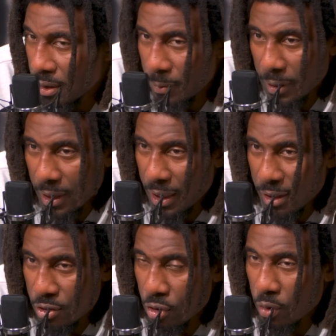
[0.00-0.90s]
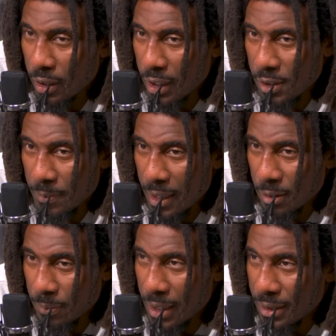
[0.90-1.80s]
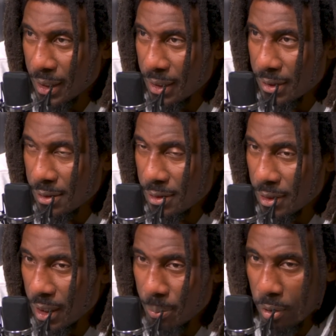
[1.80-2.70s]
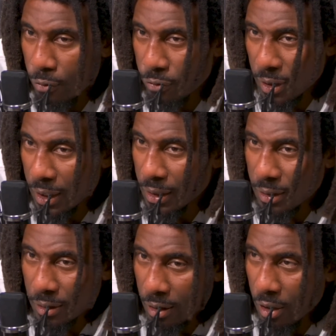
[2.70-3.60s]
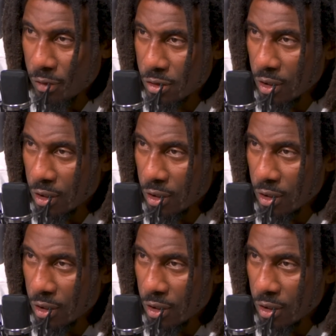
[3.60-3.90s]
I mean, I had 2 workouts back-to-back days, and they both were, like, off the